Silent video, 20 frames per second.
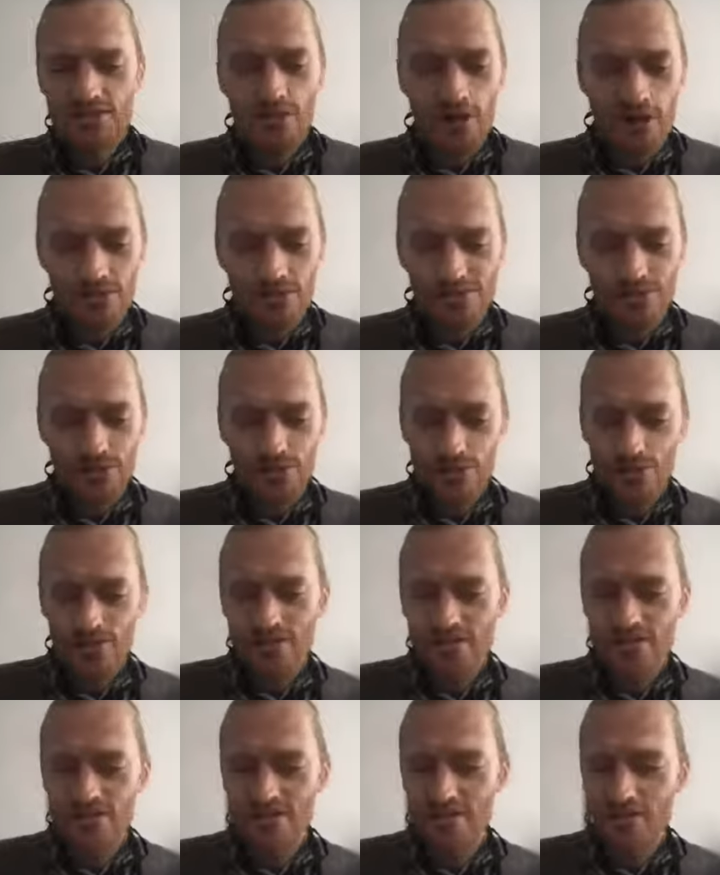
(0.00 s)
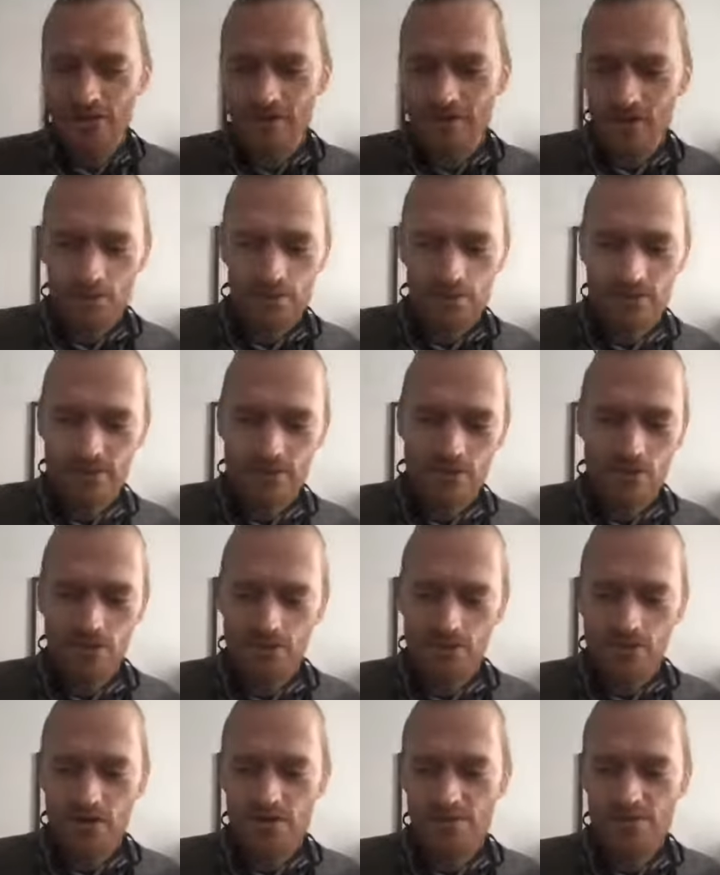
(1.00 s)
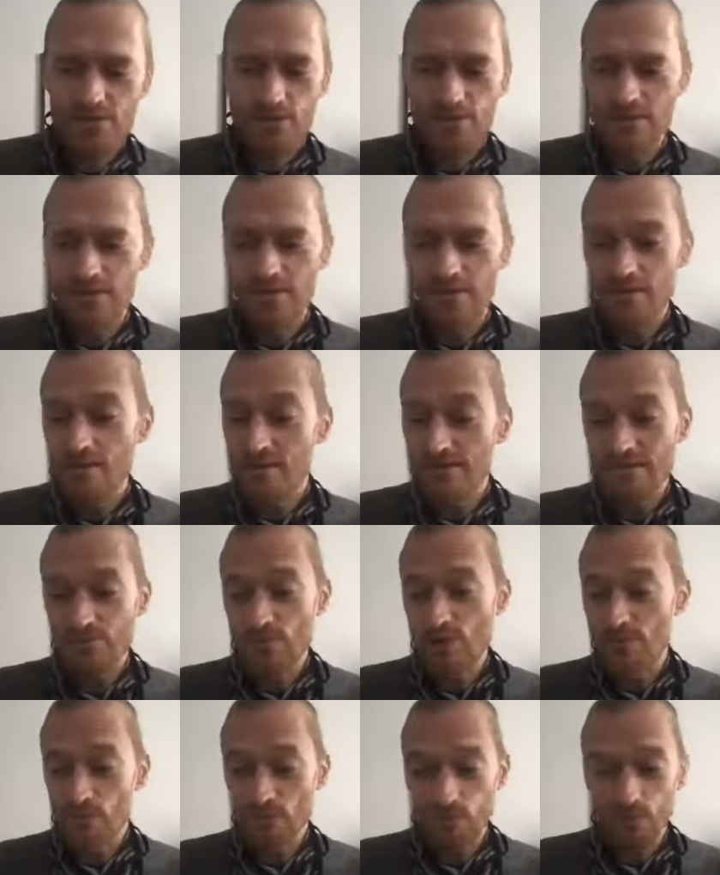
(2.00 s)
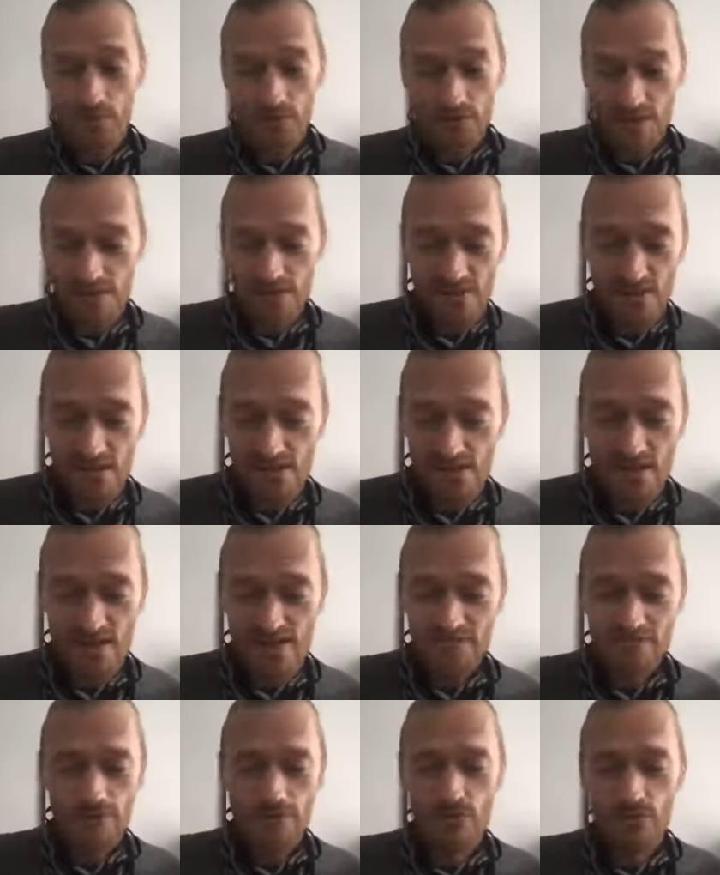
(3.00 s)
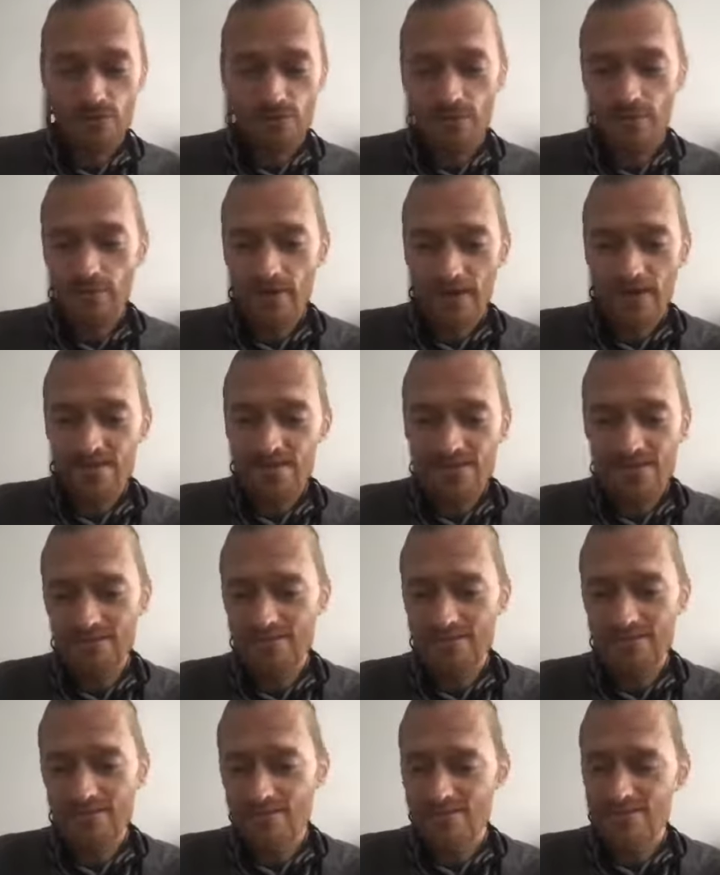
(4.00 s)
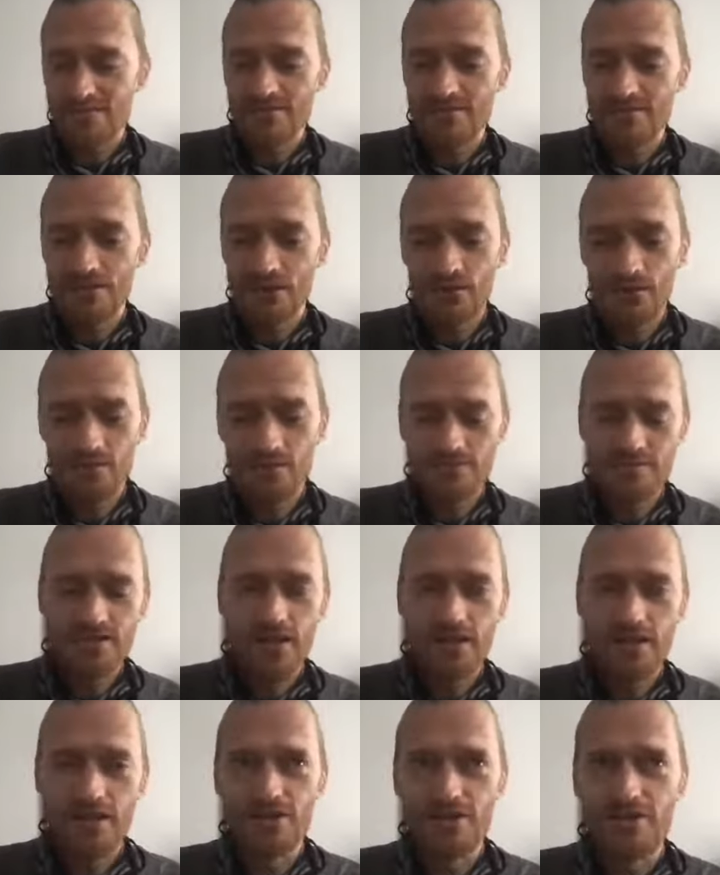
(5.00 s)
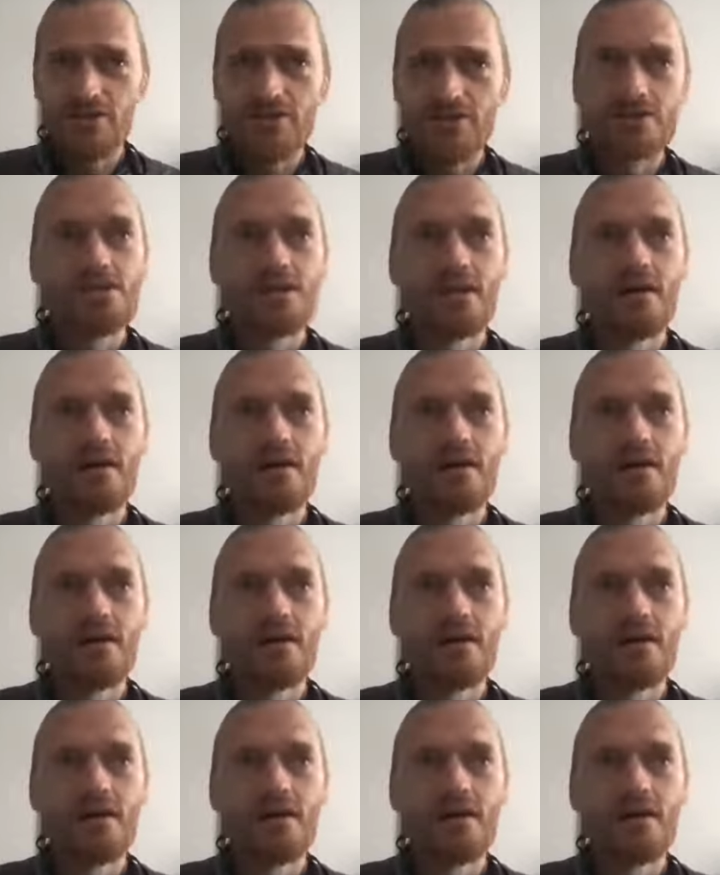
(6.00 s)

also runs another company with her husband that's been really successful over the past, you know, 10 years.